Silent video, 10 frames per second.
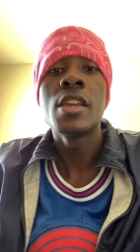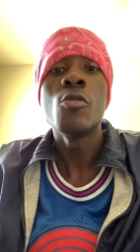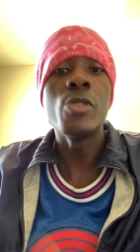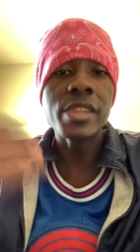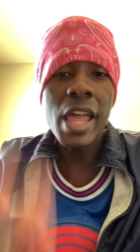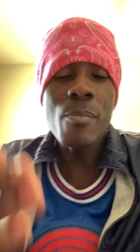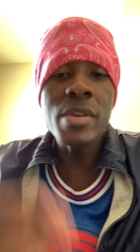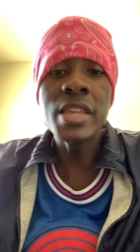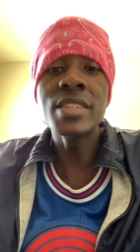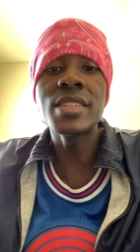With that
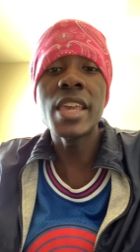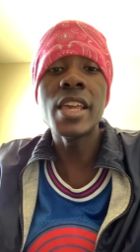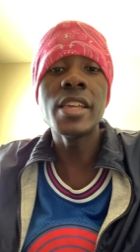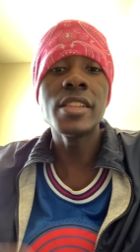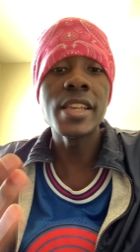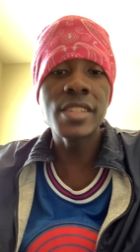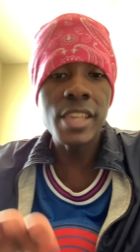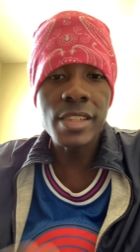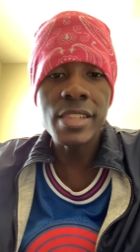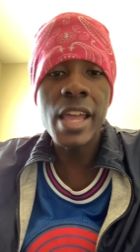being said, let's
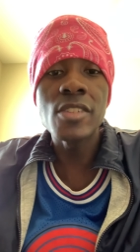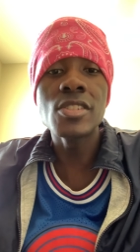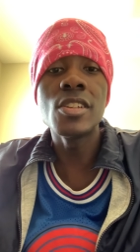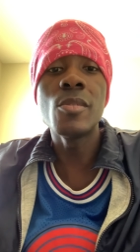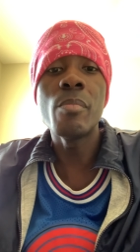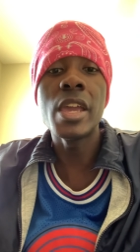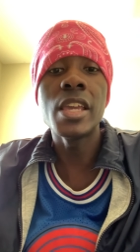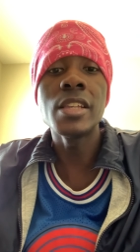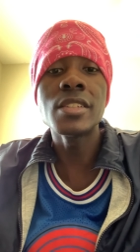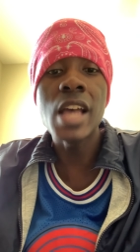get down to the
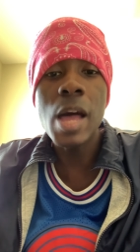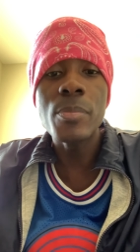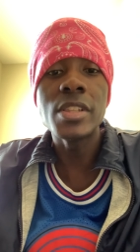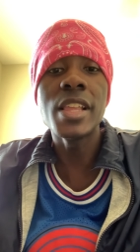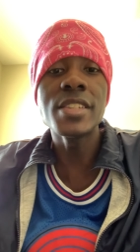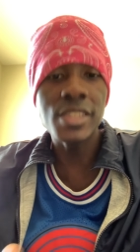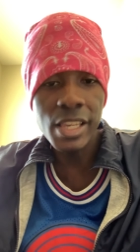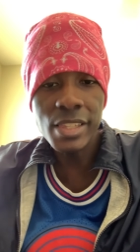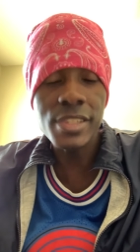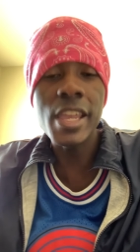main topic. Let's
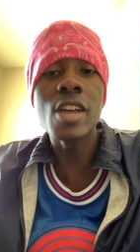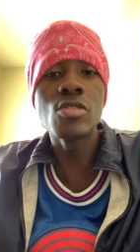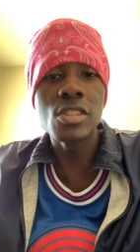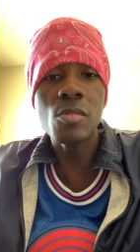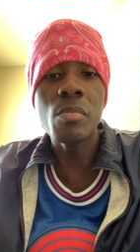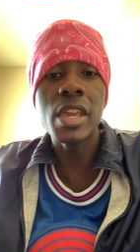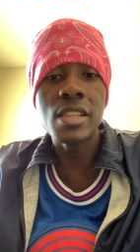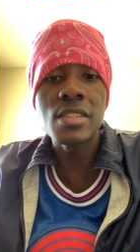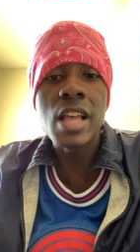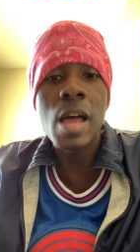get down to the
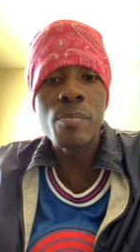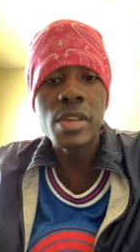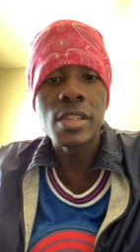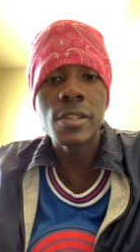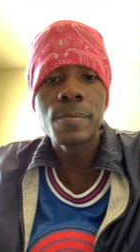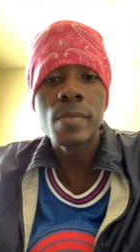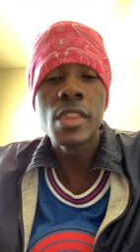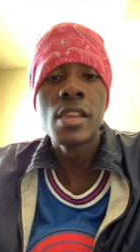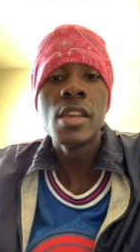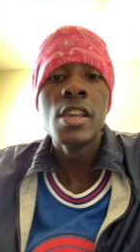main topic.
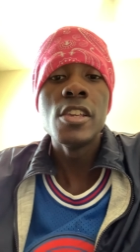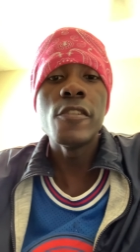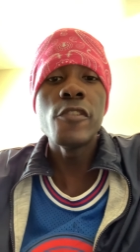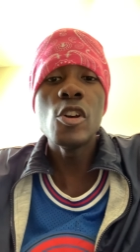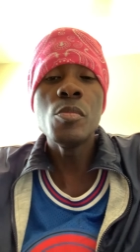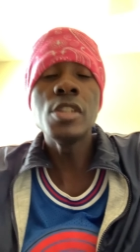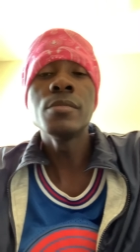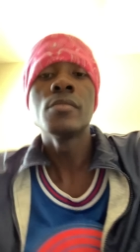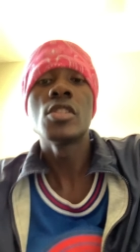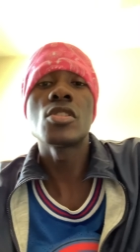You feel me?
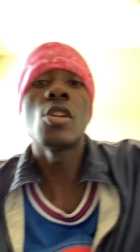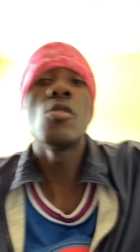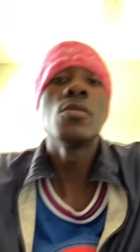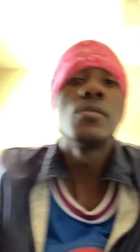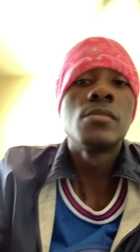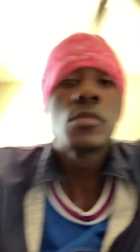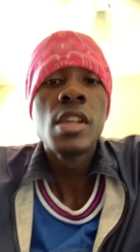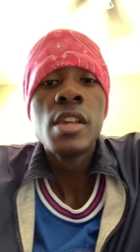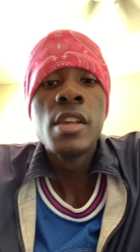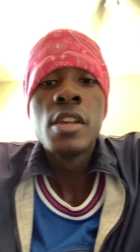So
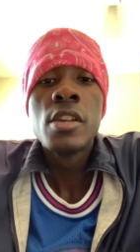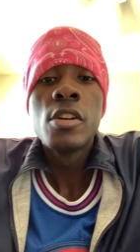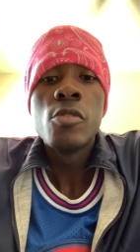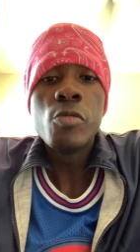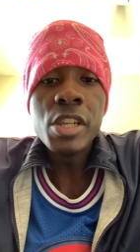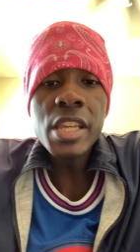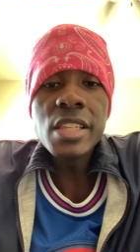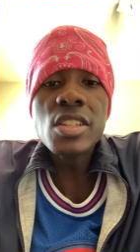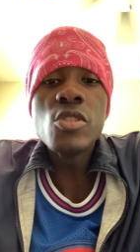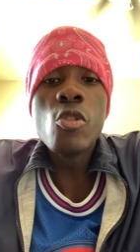we need
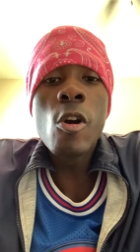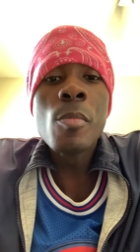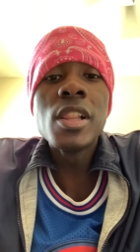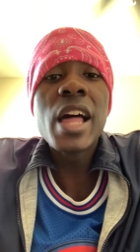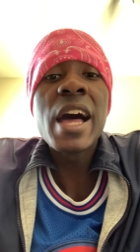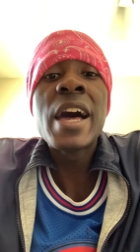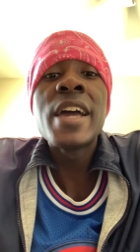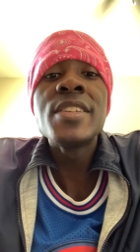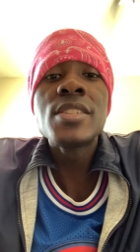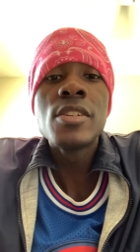to
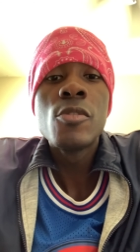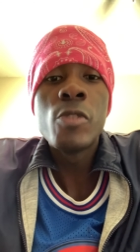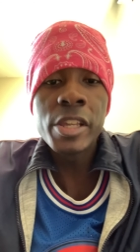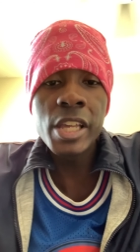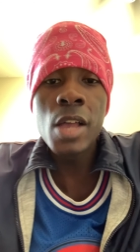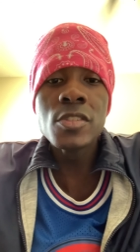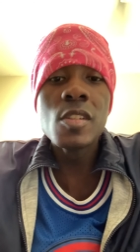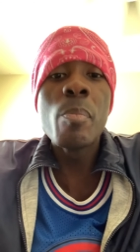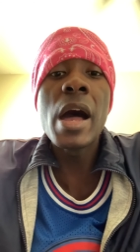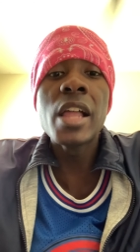normalize when it comes to
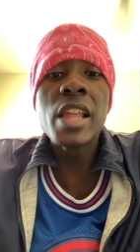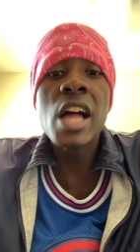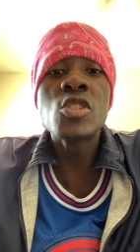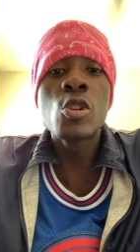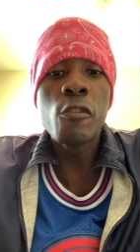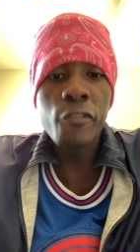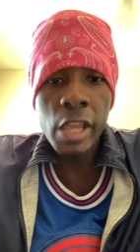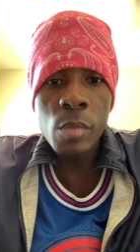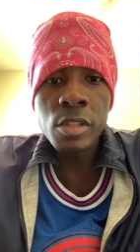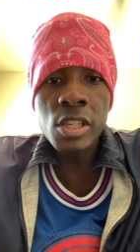biological
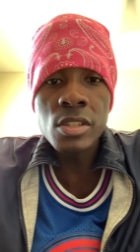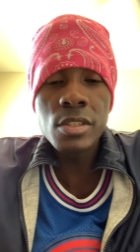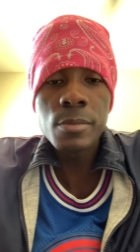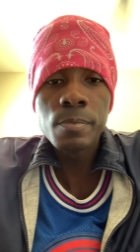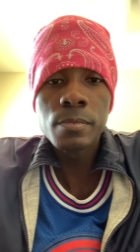families.